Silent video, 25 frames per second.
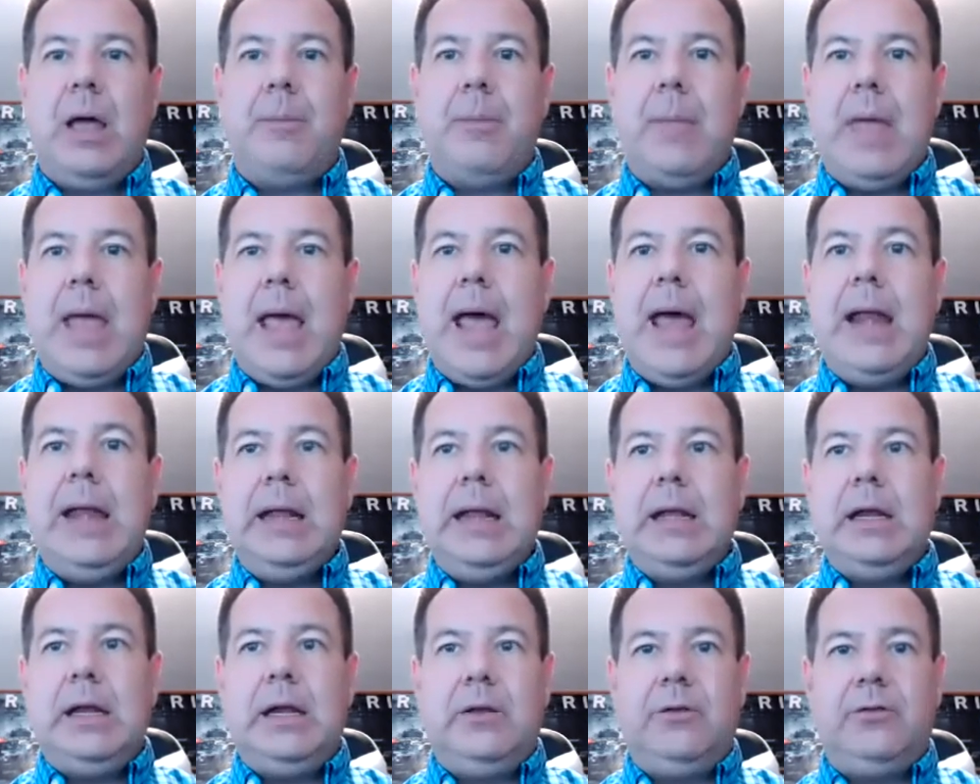
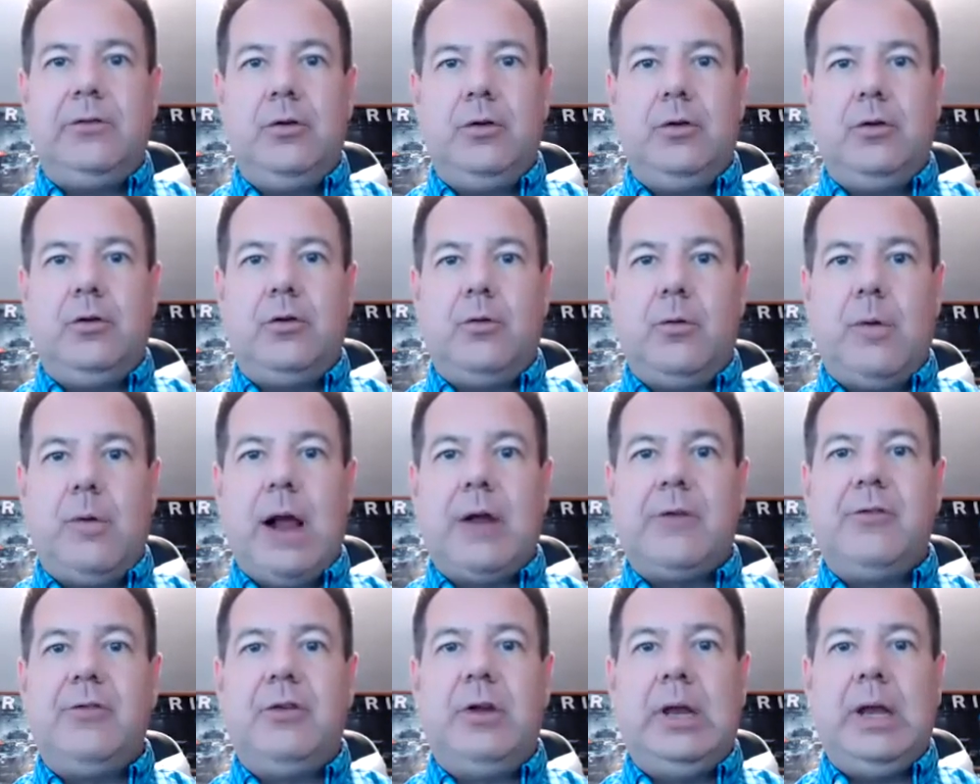heading in a certain
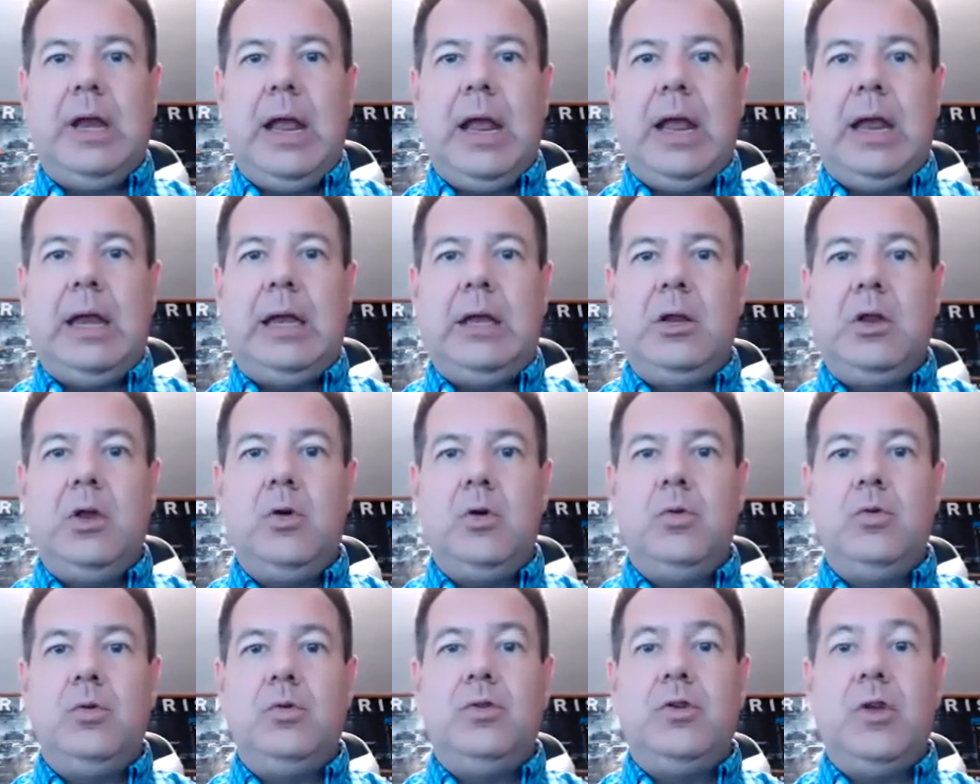direction and
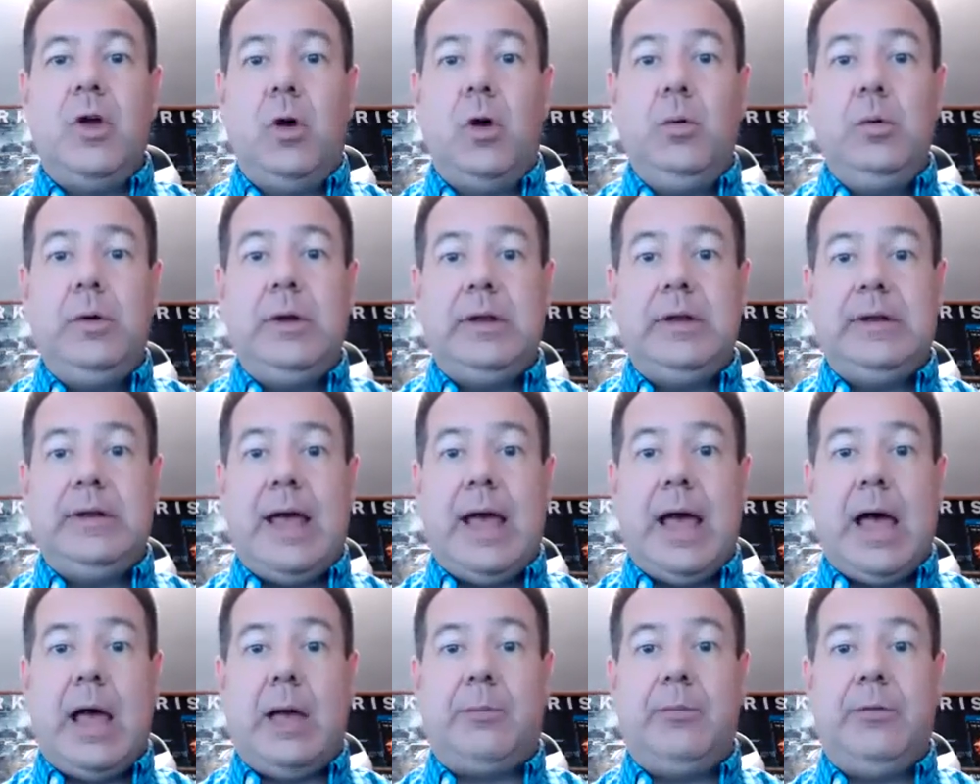you don't
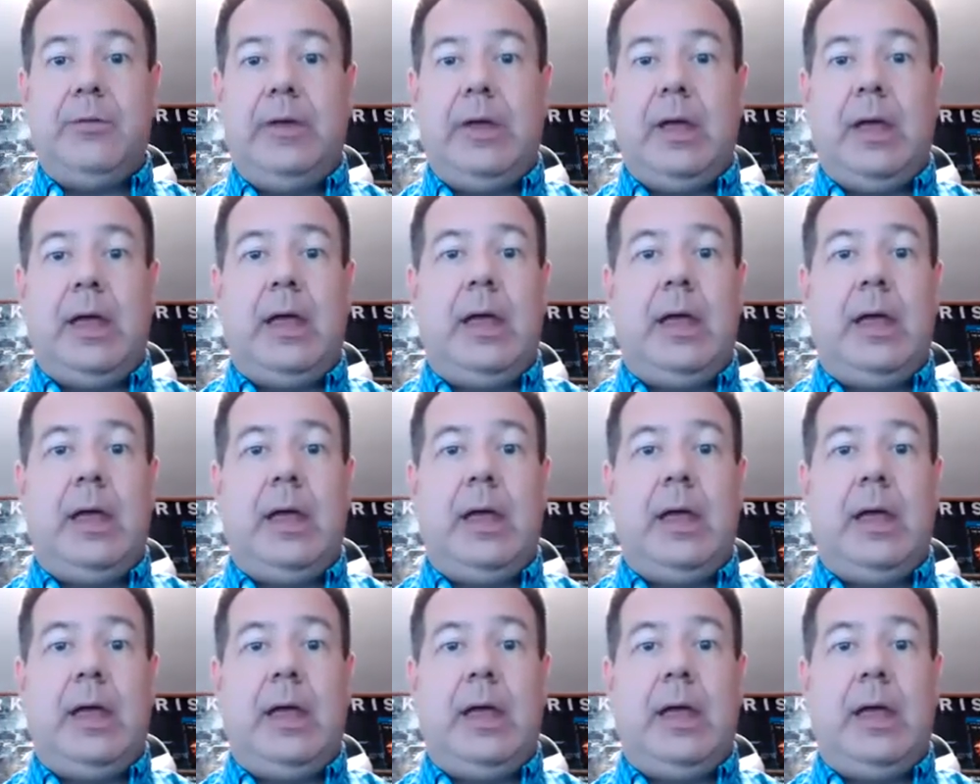adapt